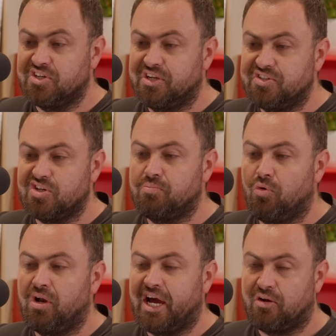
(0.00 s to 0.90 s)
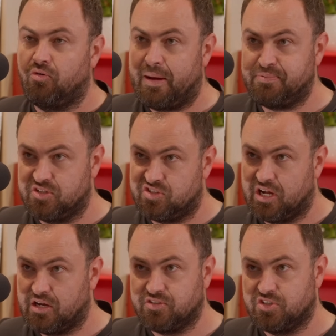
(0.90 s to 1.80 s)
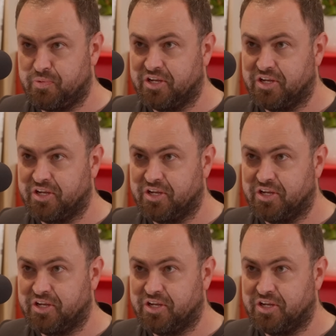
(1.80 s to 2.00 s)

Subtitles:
it more like Raptor style suspension?